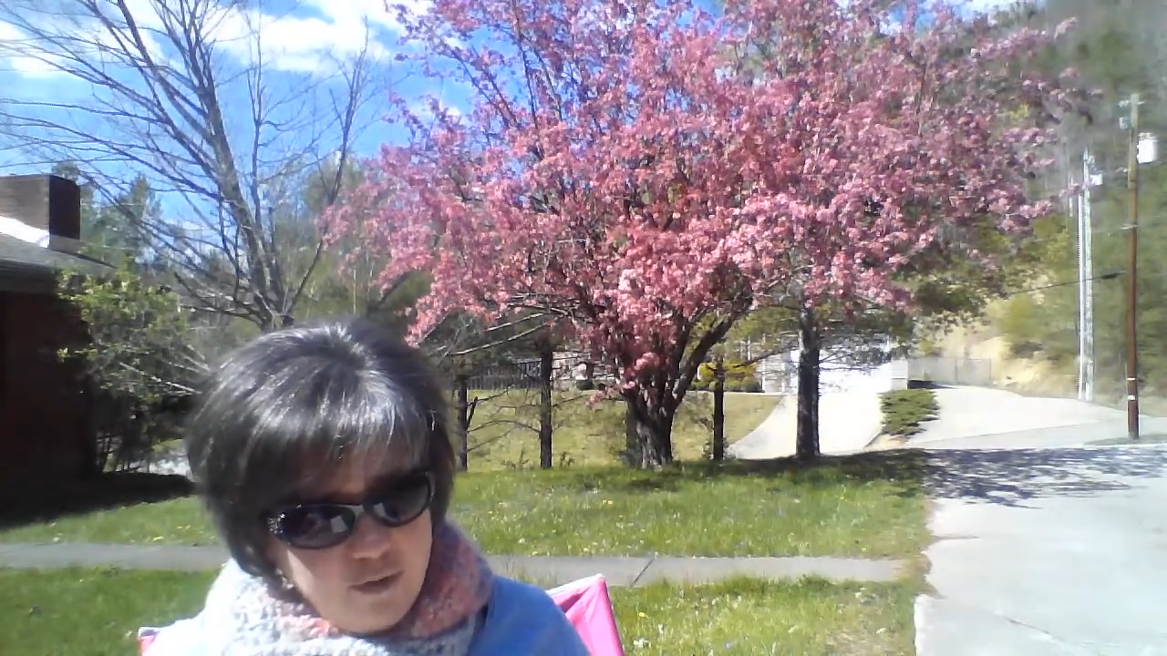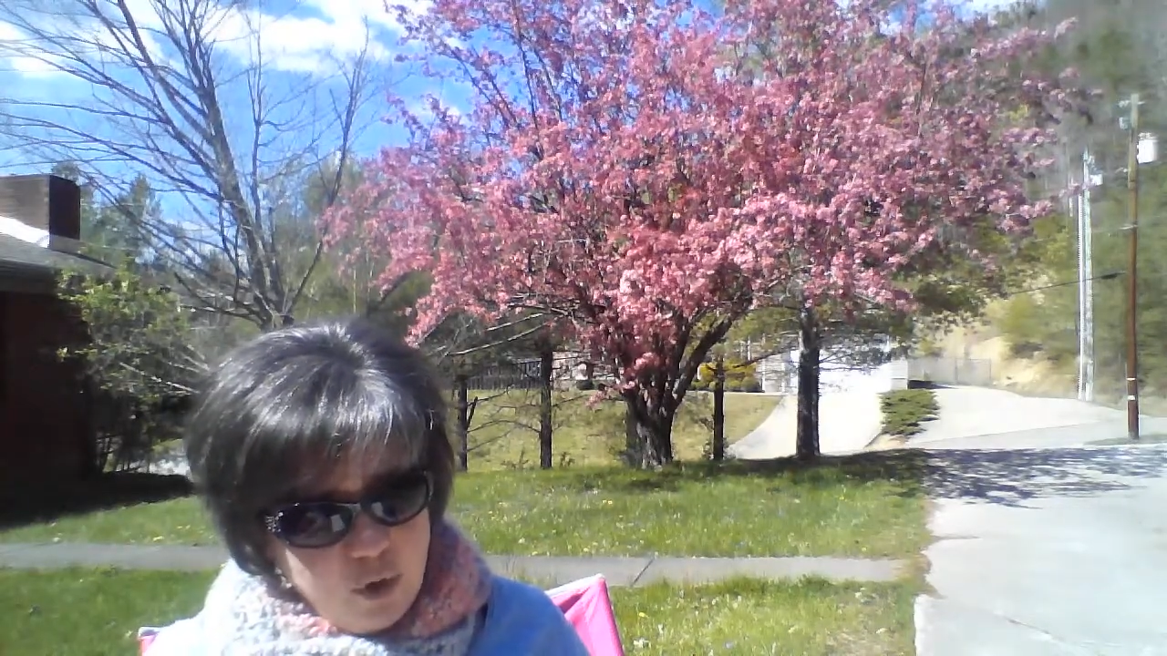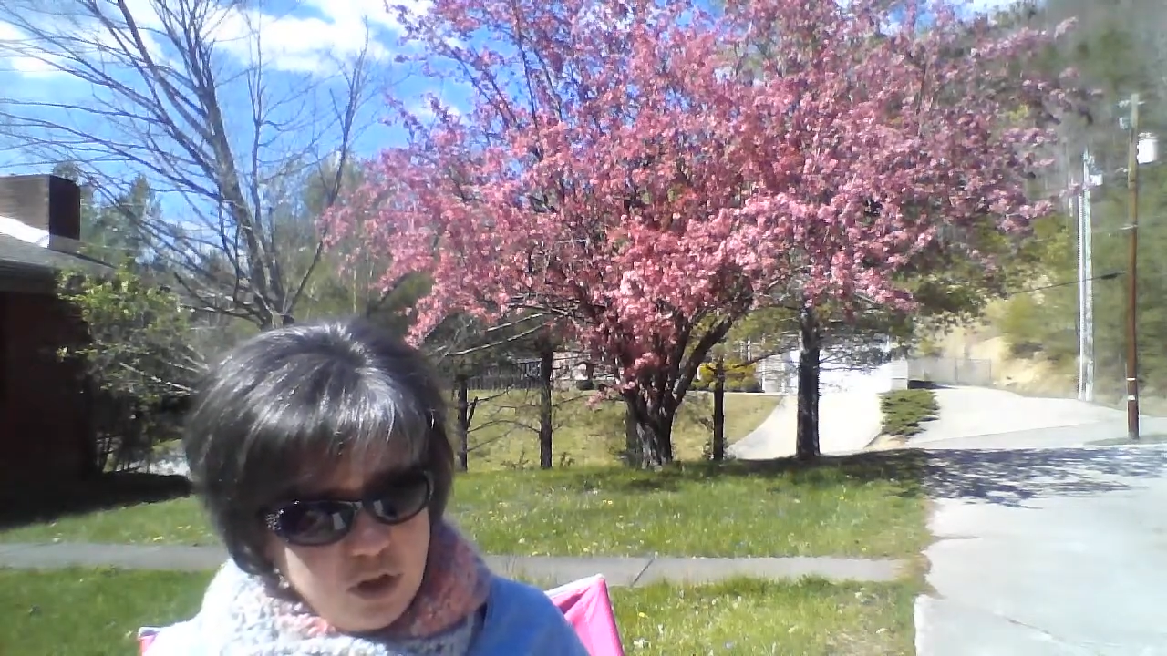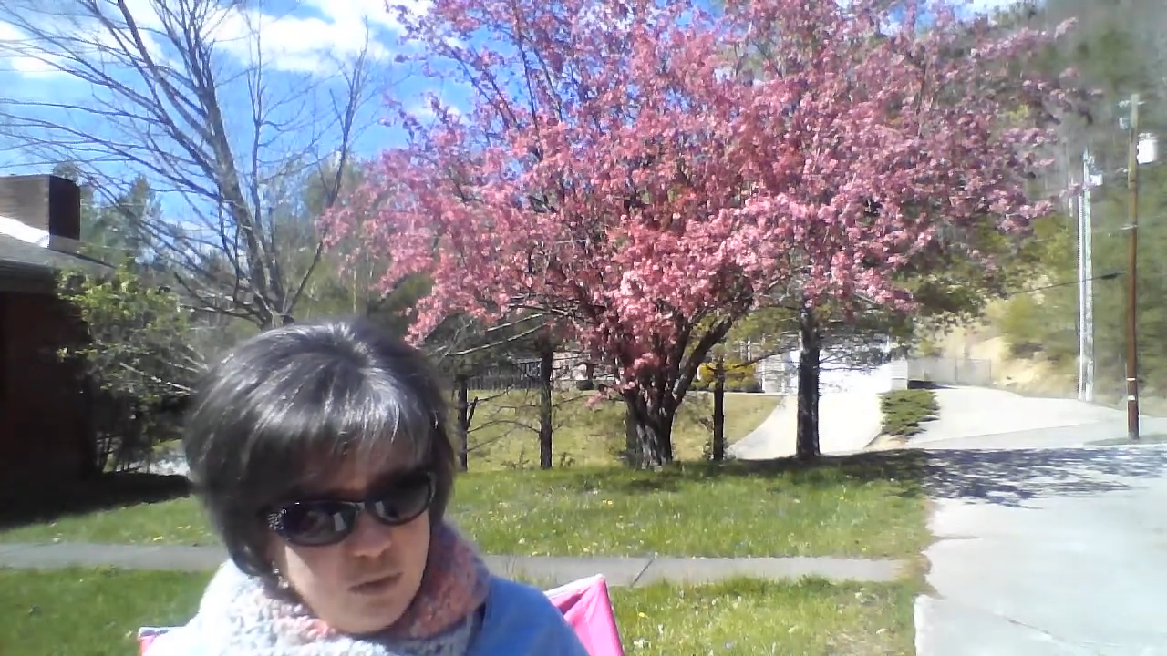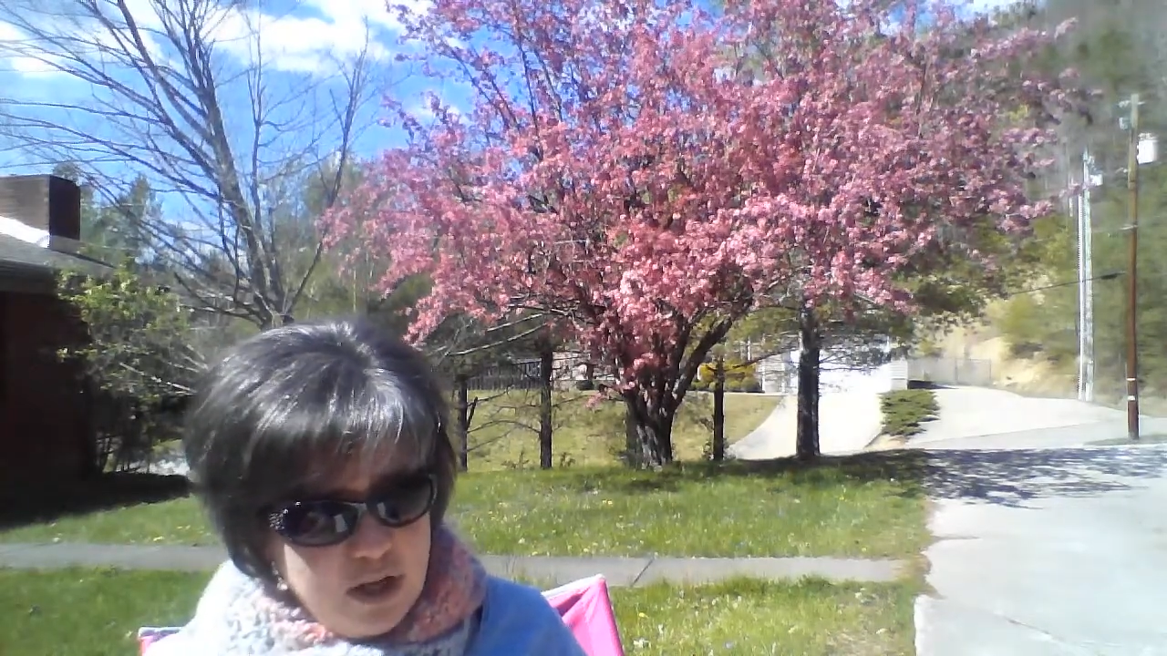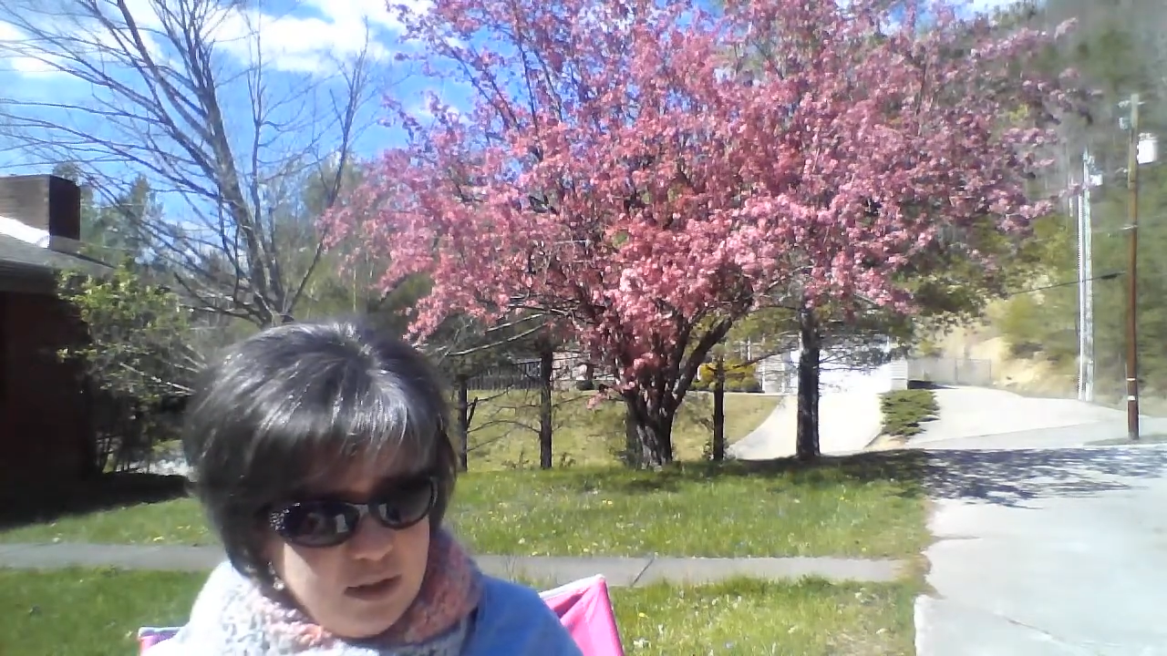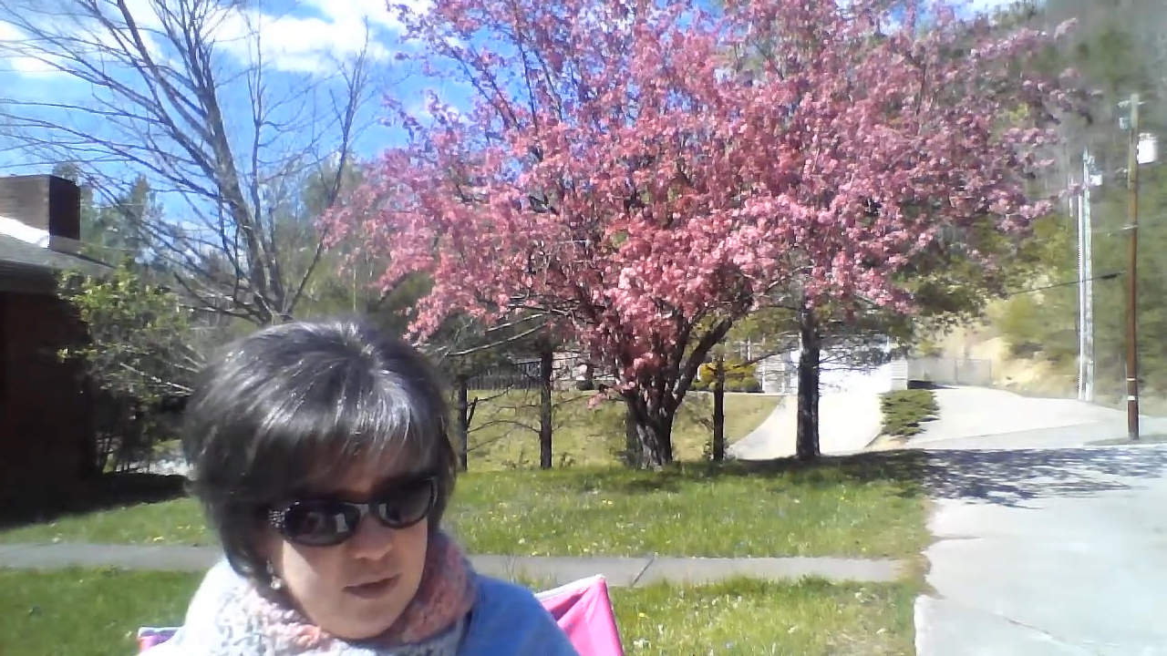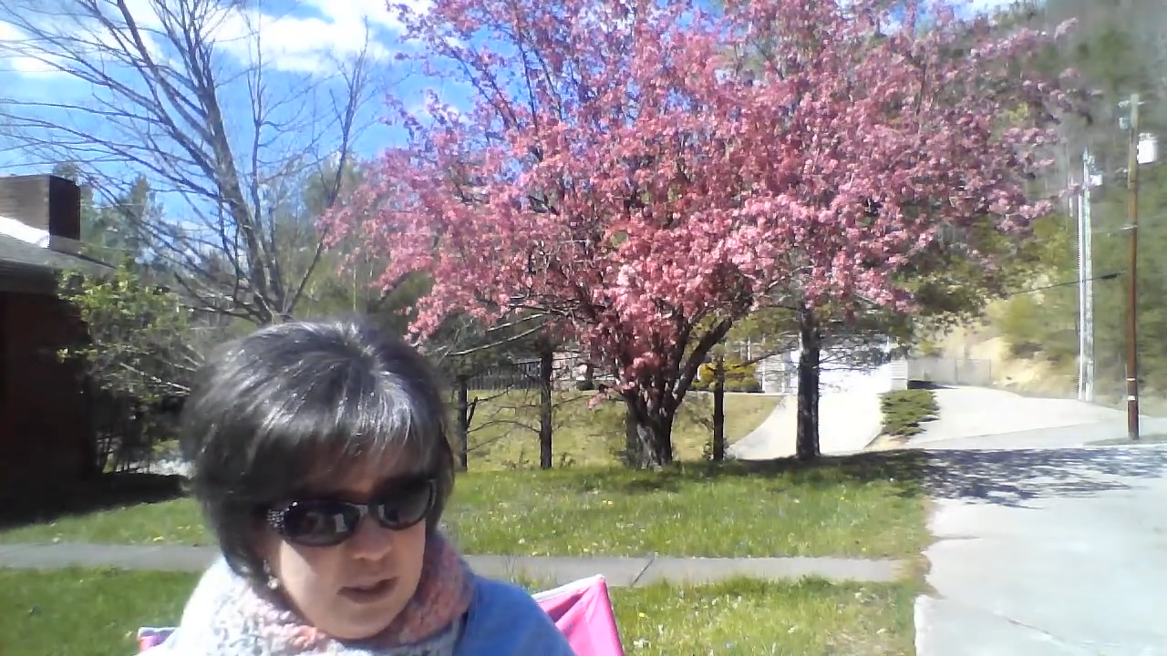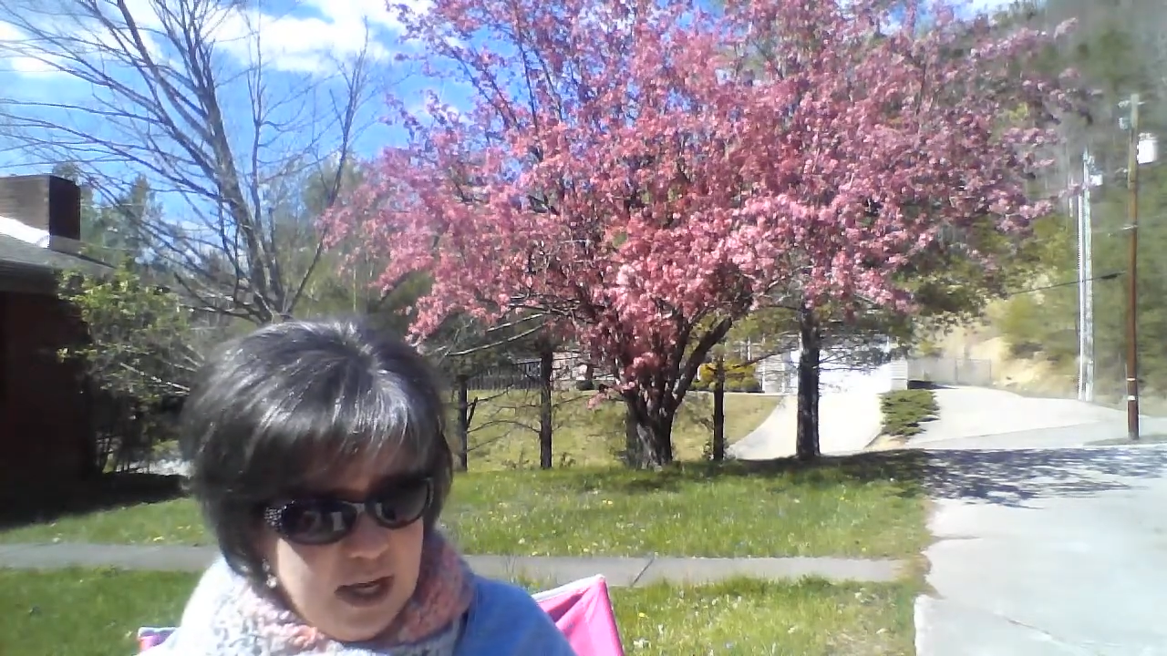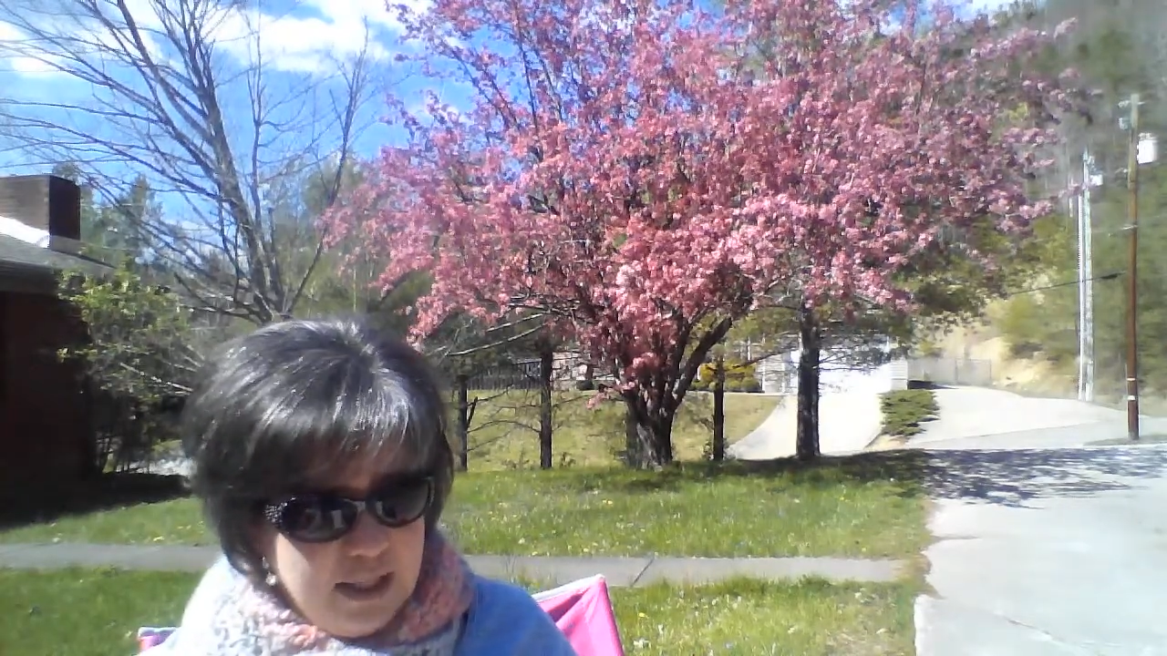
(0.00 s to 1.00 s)
force the rest of
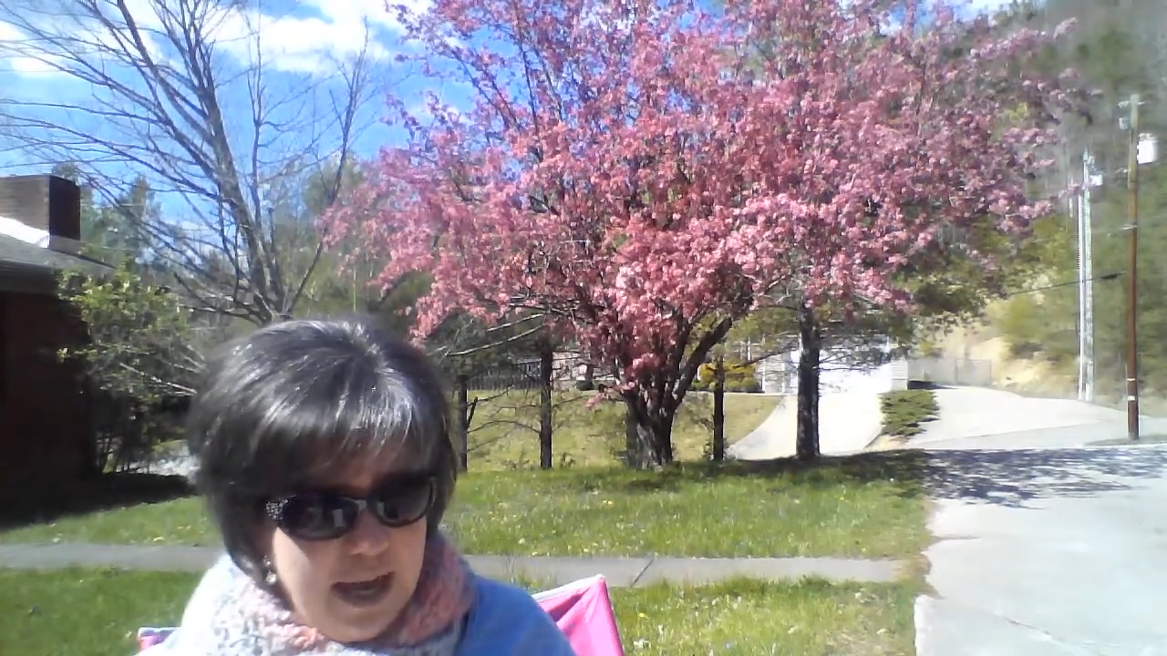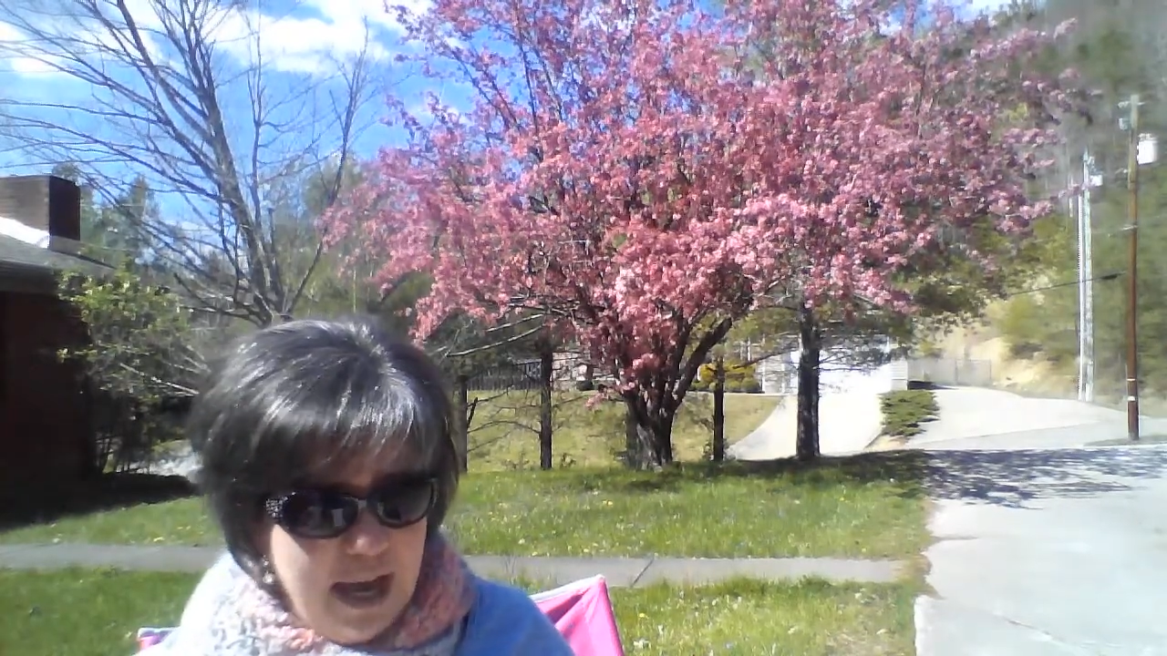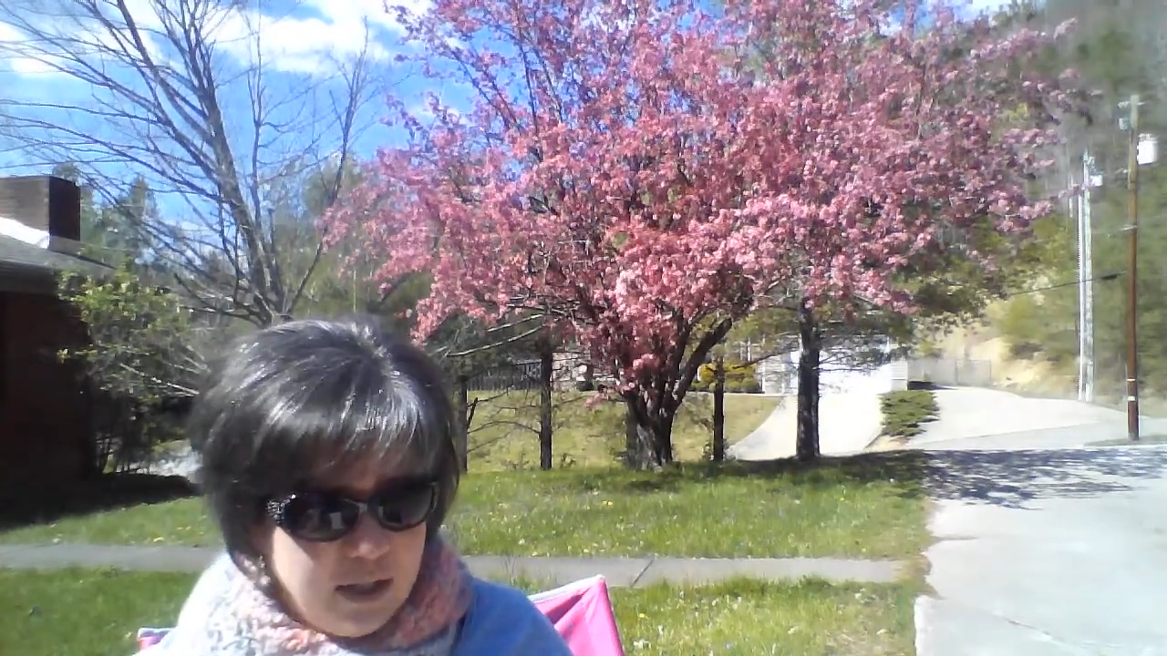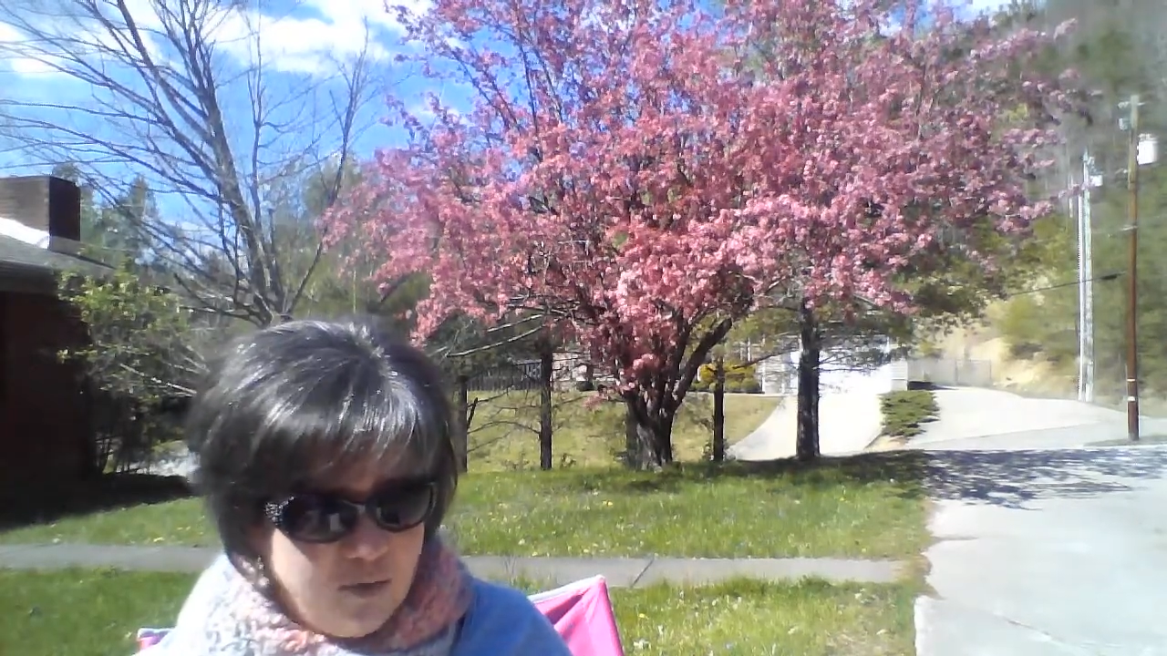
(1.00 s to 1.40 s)
us like that.